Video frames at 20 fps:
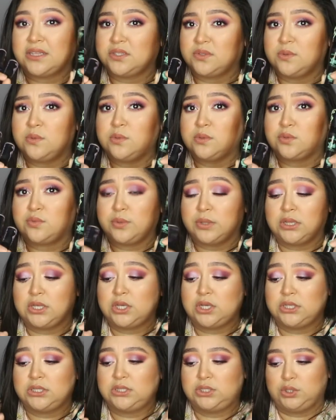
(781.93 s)
This one was really
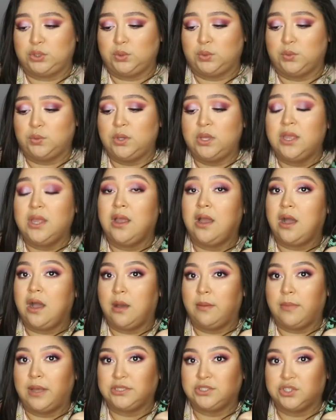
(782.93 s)
good too.
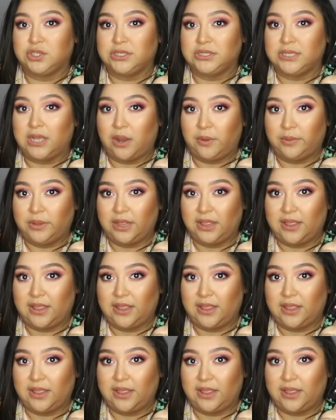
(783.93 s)
As you can tell, I really